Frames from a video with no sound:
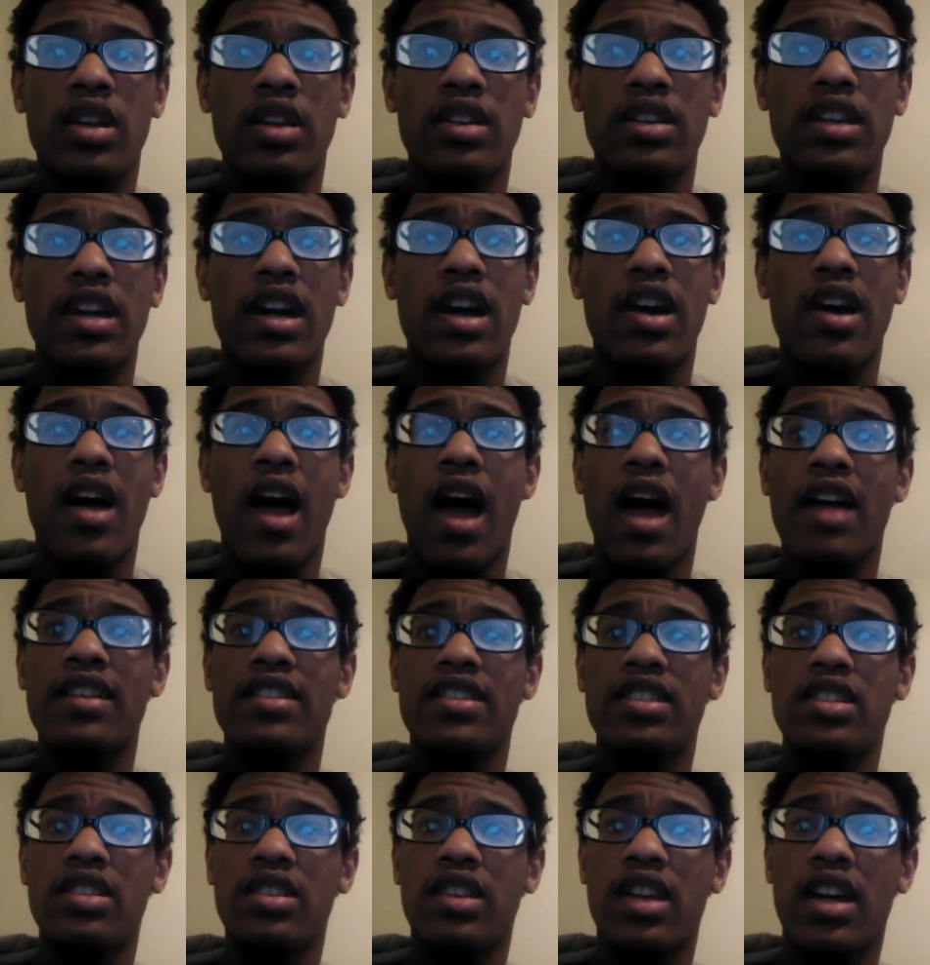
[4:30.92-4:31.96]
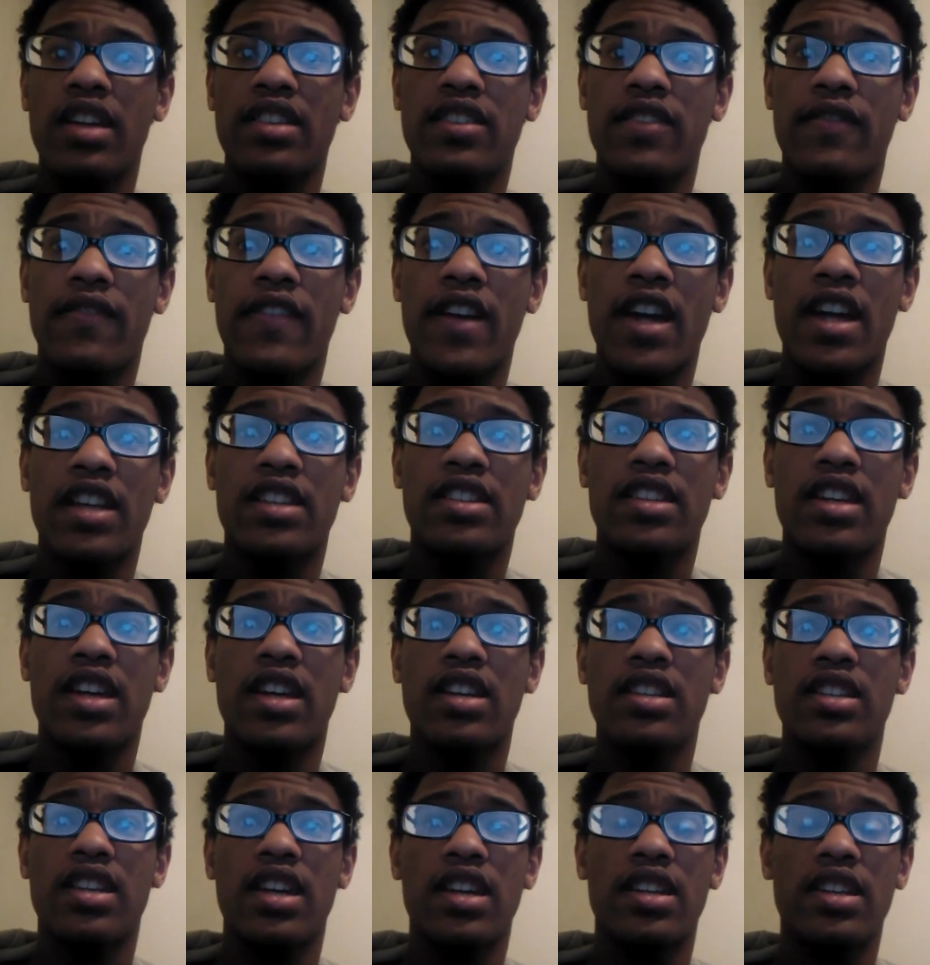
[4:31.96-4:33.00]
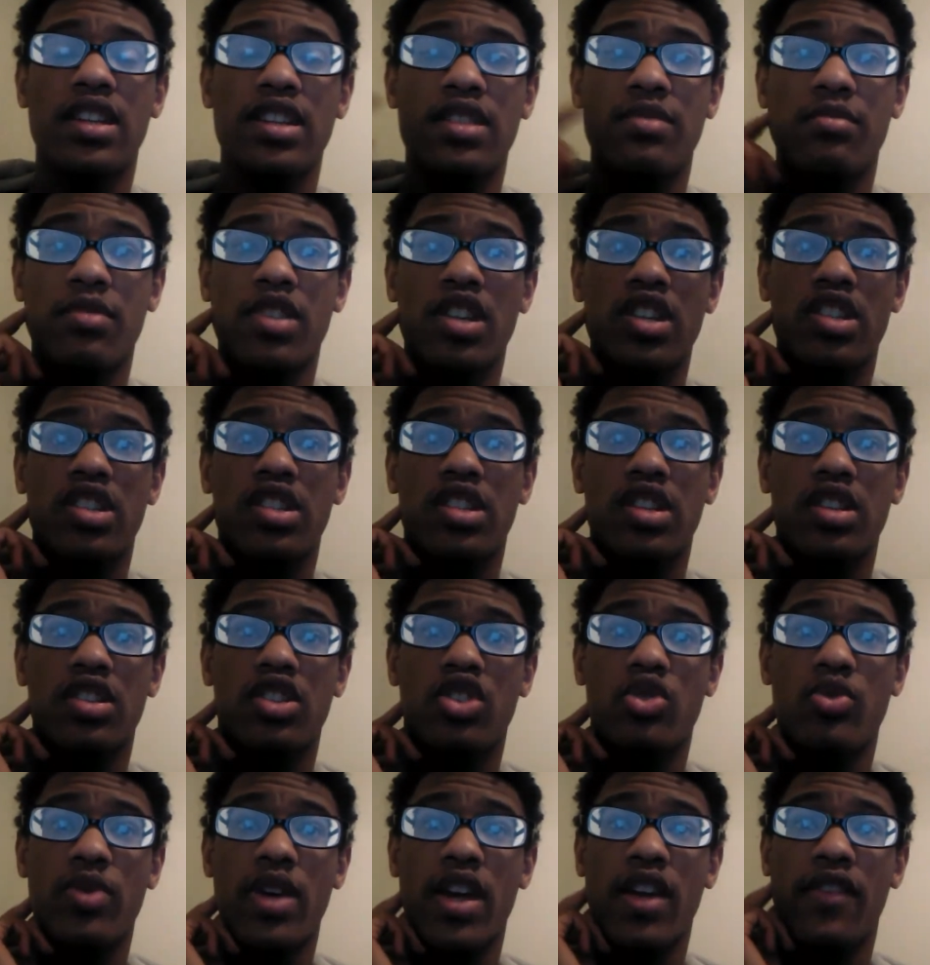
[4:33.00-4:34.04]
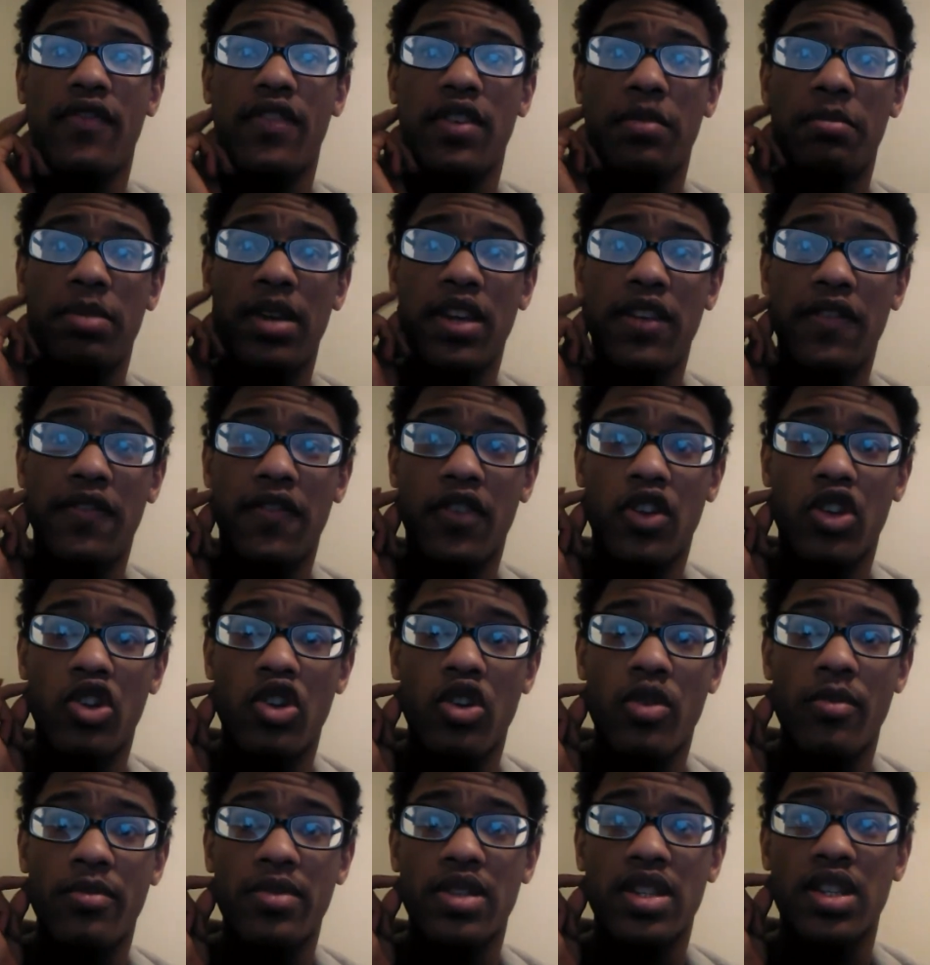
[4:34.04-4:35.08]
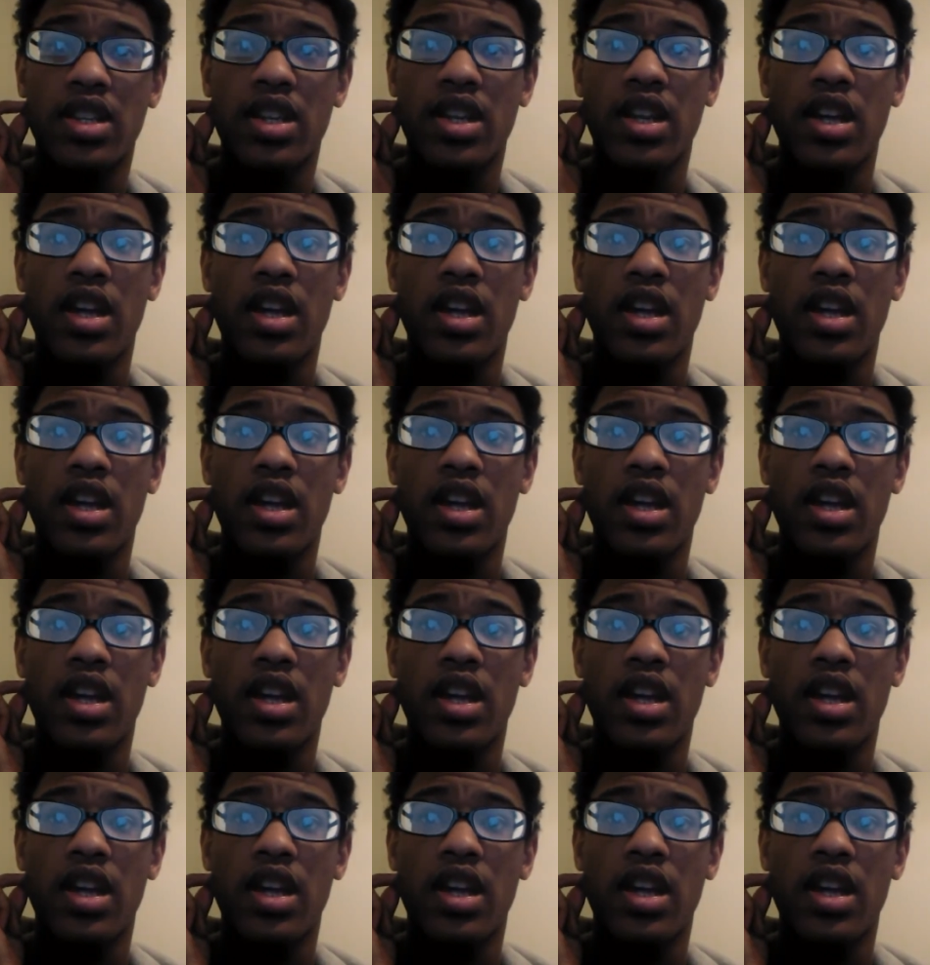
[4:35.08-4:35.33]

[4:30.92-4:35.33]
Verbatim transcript: Now, I did like the fact that they dismissed the two AVP films